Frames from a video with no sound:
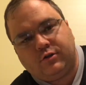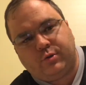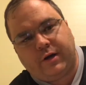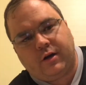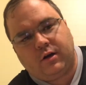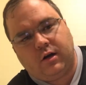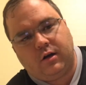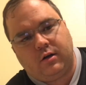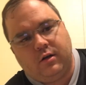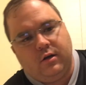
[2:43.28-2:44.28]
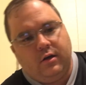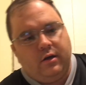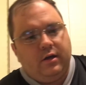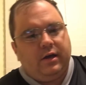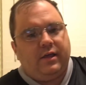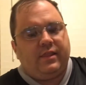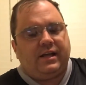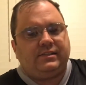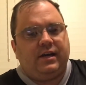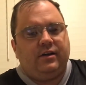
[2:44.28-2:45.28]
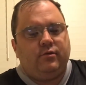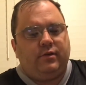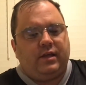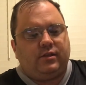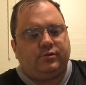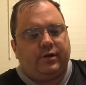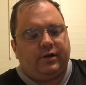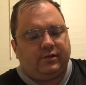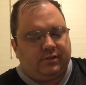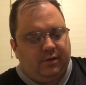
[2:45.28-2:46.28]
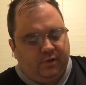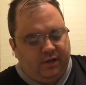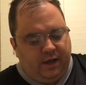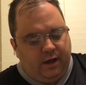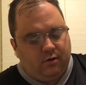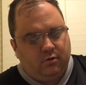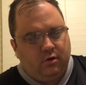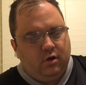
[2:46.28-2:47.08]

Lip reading: trigger guard. And that's how you get the trigger assembly out.